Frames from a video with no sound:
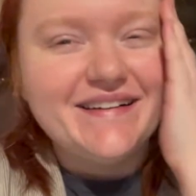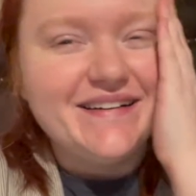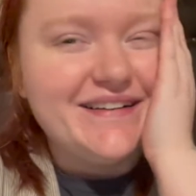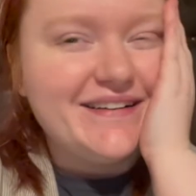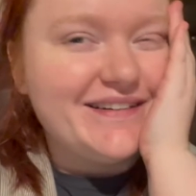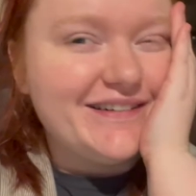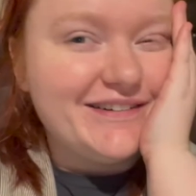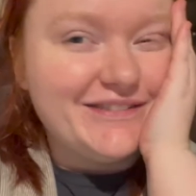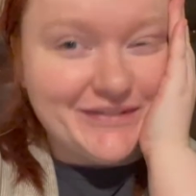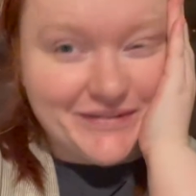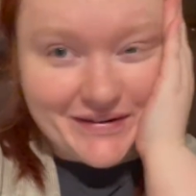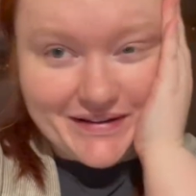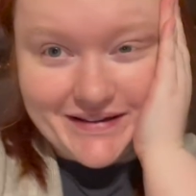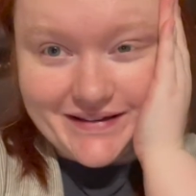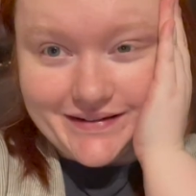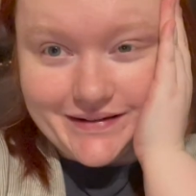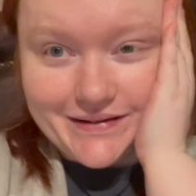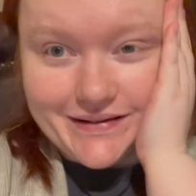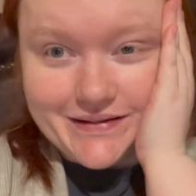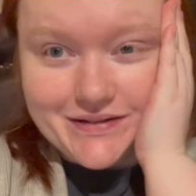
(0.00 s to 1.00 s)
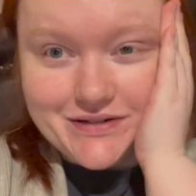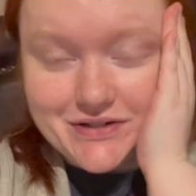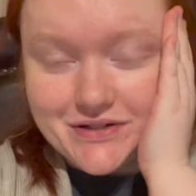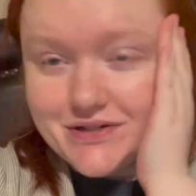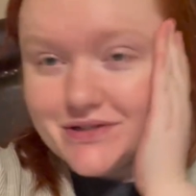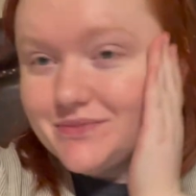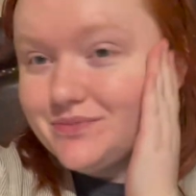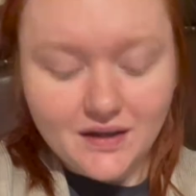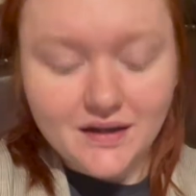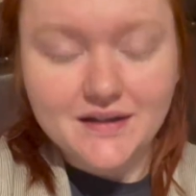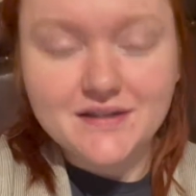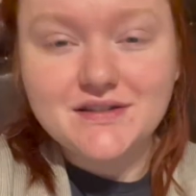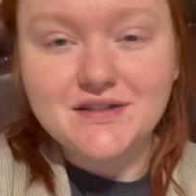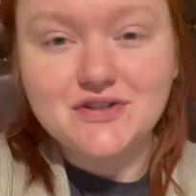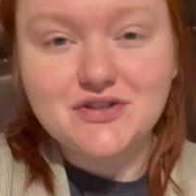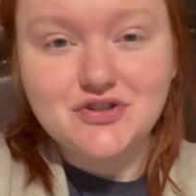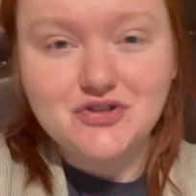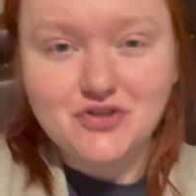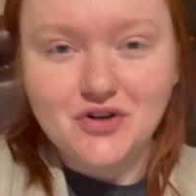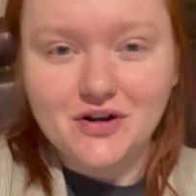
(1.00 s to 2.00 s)
oh my gosh. It's a
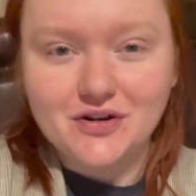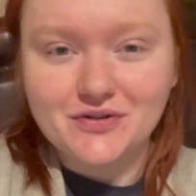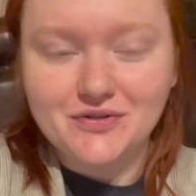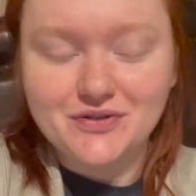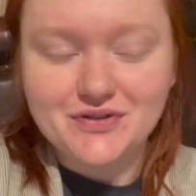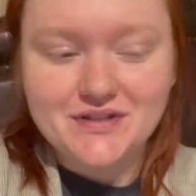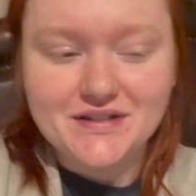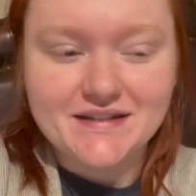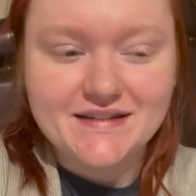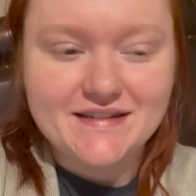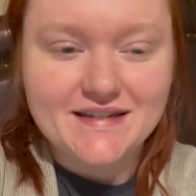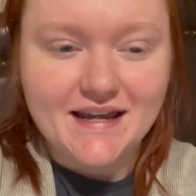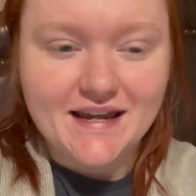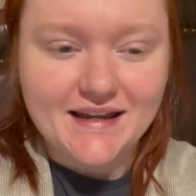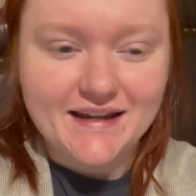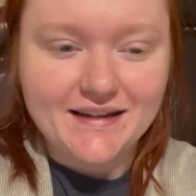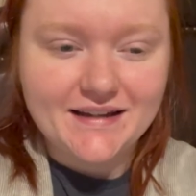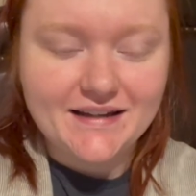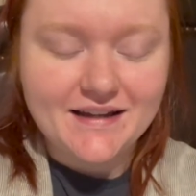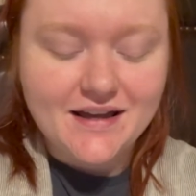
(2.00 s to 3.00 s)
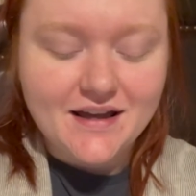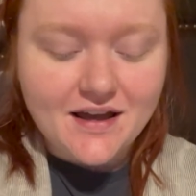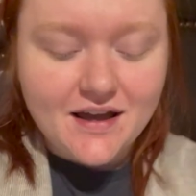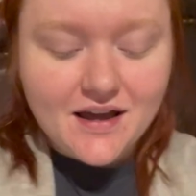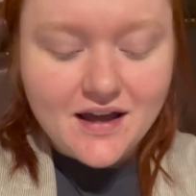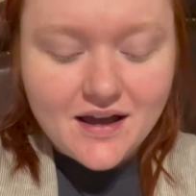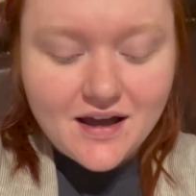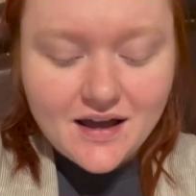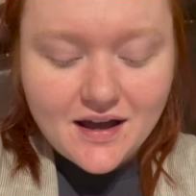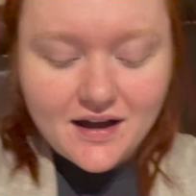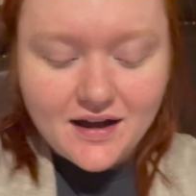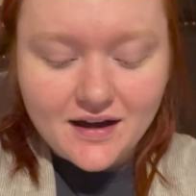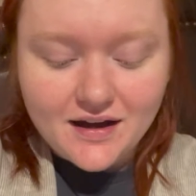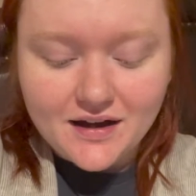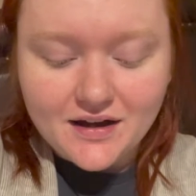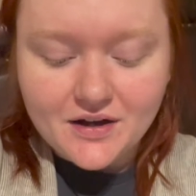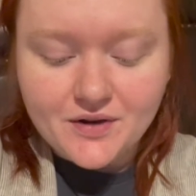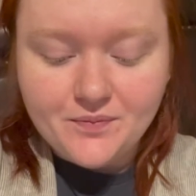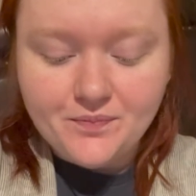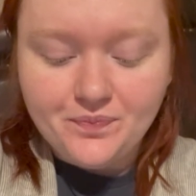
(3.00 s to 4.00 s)
struggle today.
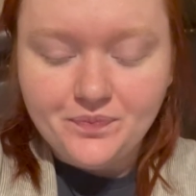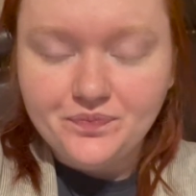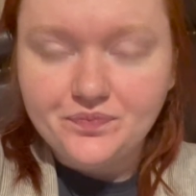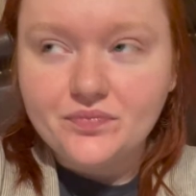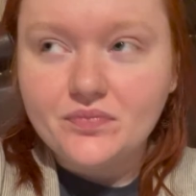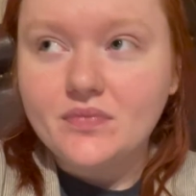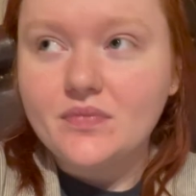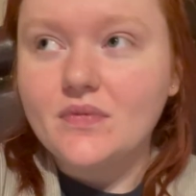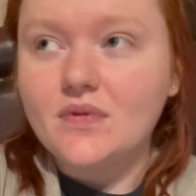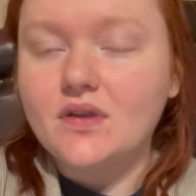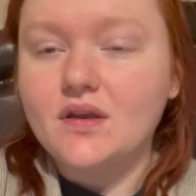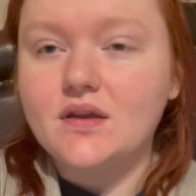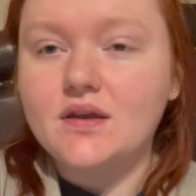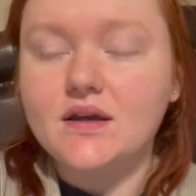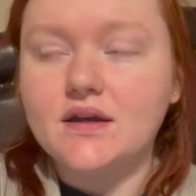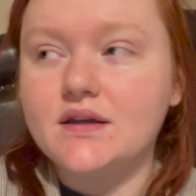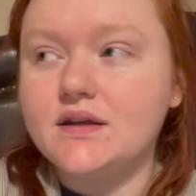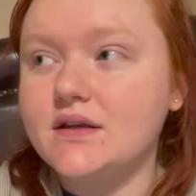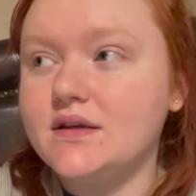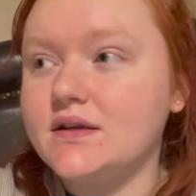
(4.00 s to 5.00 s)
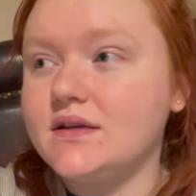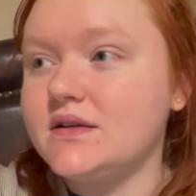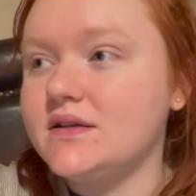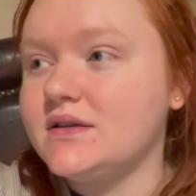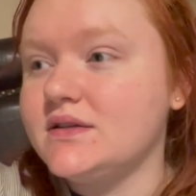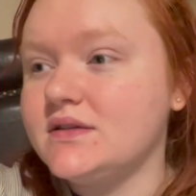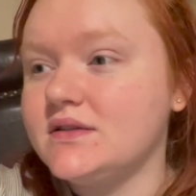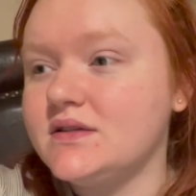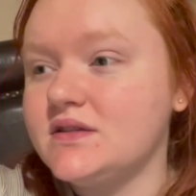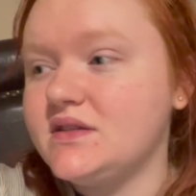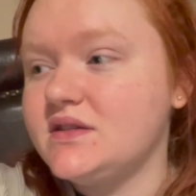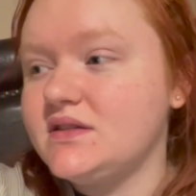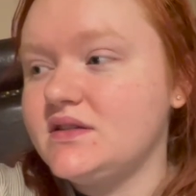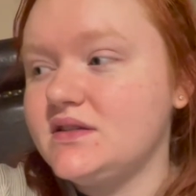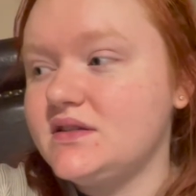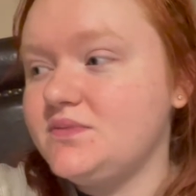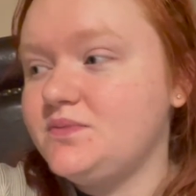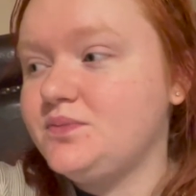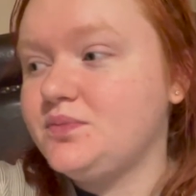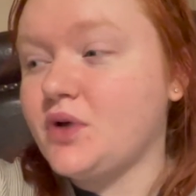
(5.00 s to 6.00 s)
Um, it
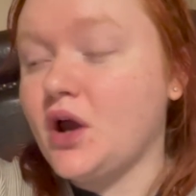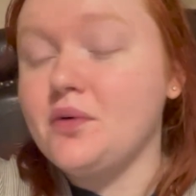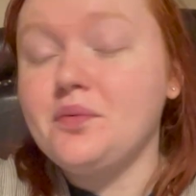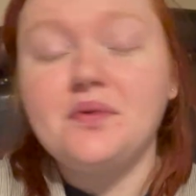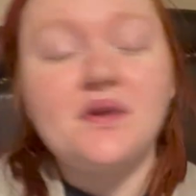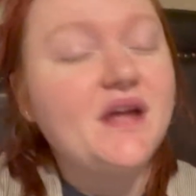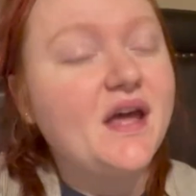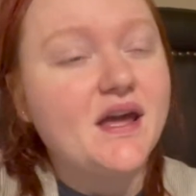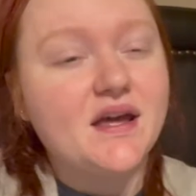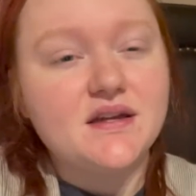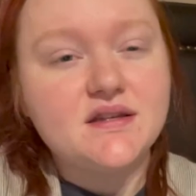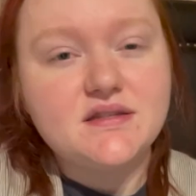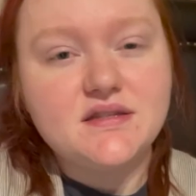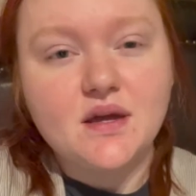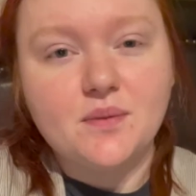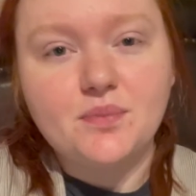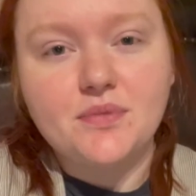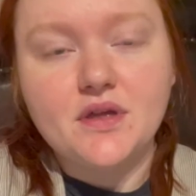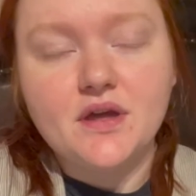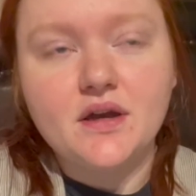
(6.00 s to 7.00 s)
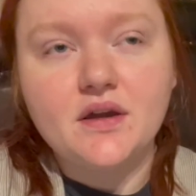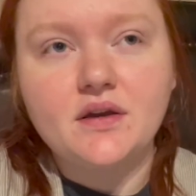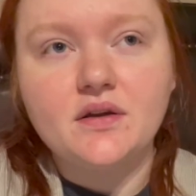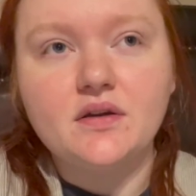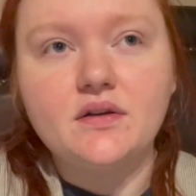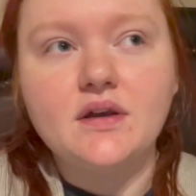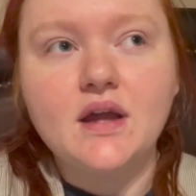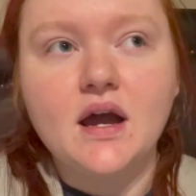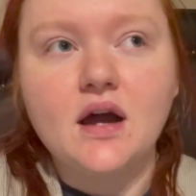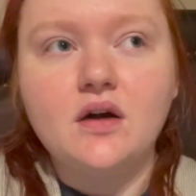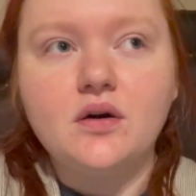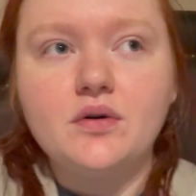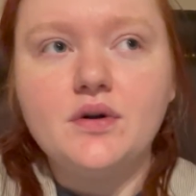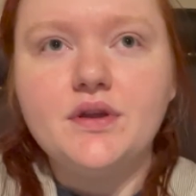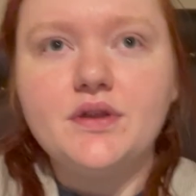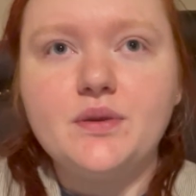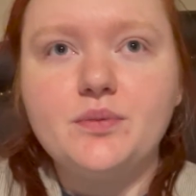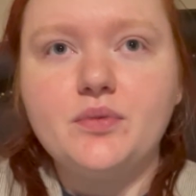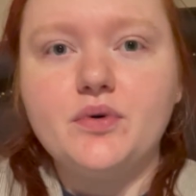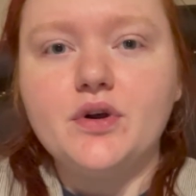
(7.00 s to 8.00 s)
is probably eight something now in
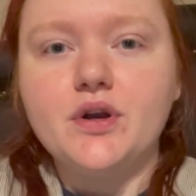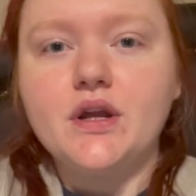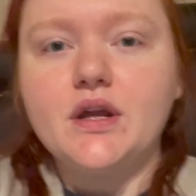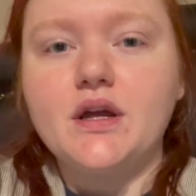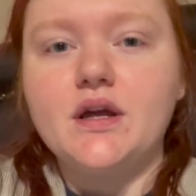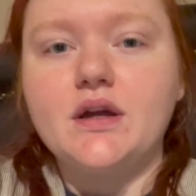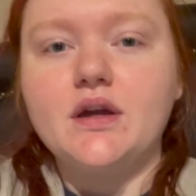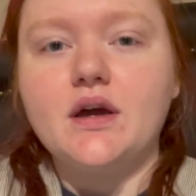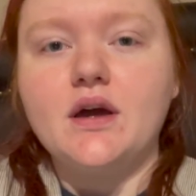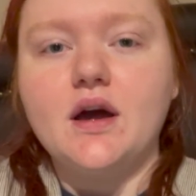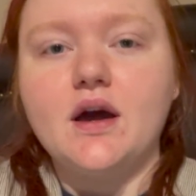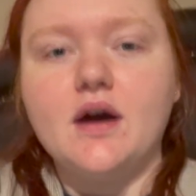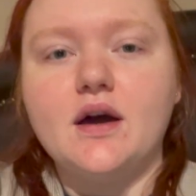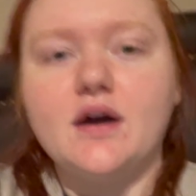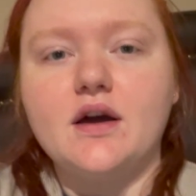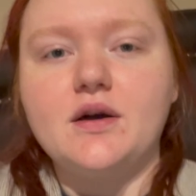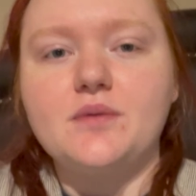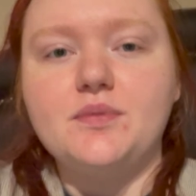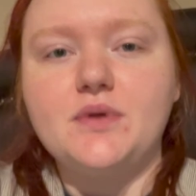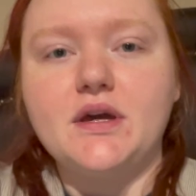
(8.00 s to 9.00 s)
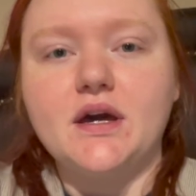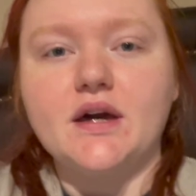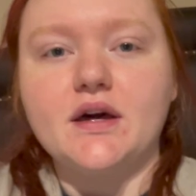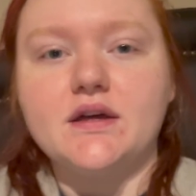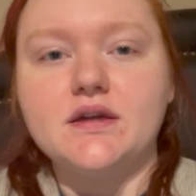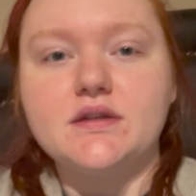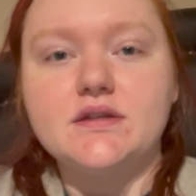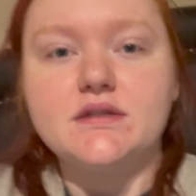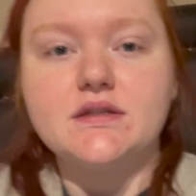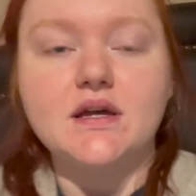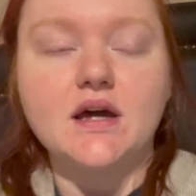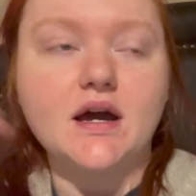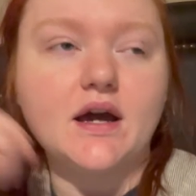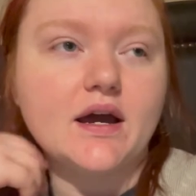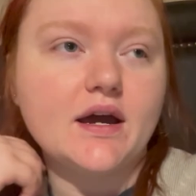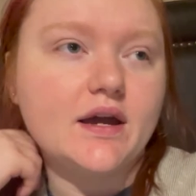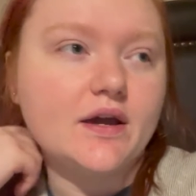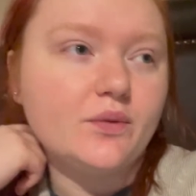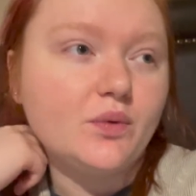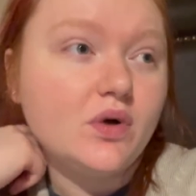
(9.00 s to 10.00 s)
the morning, um, because
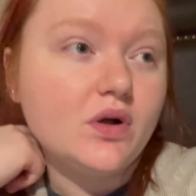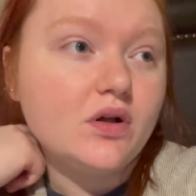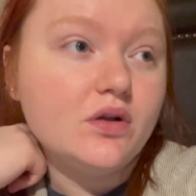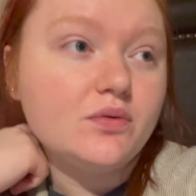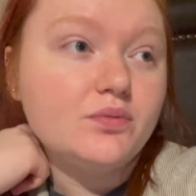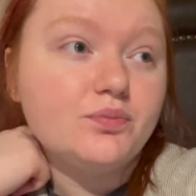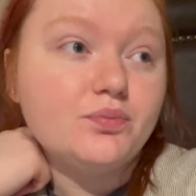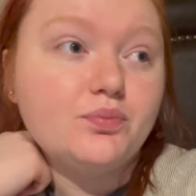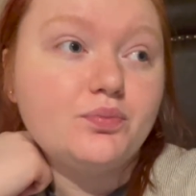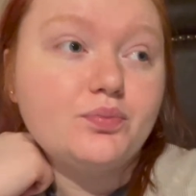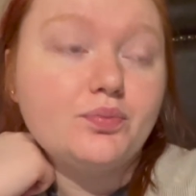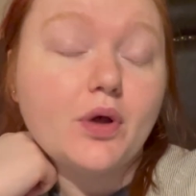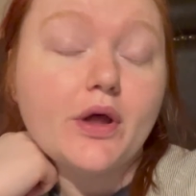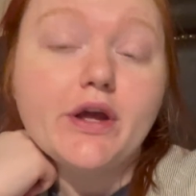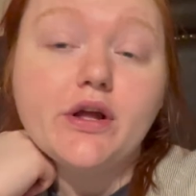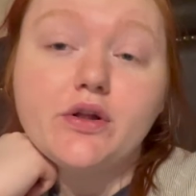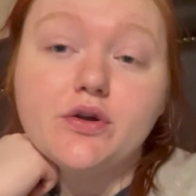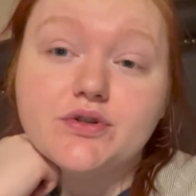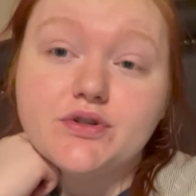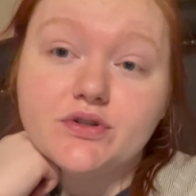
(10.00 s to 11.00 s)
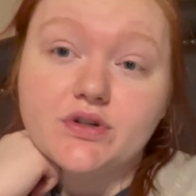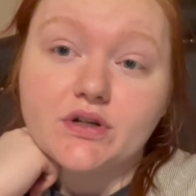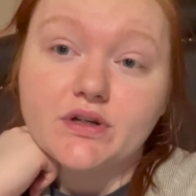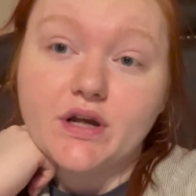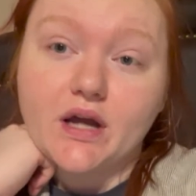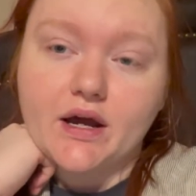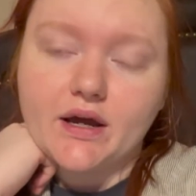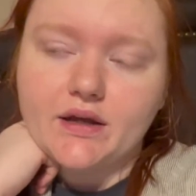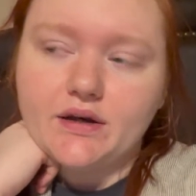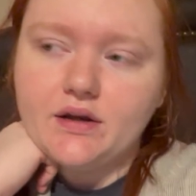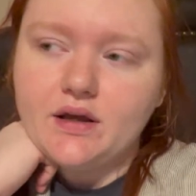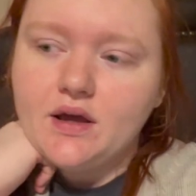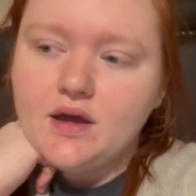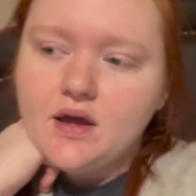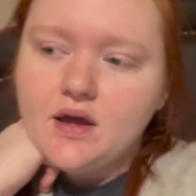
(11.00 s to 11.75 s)
I, well, probably closer to nine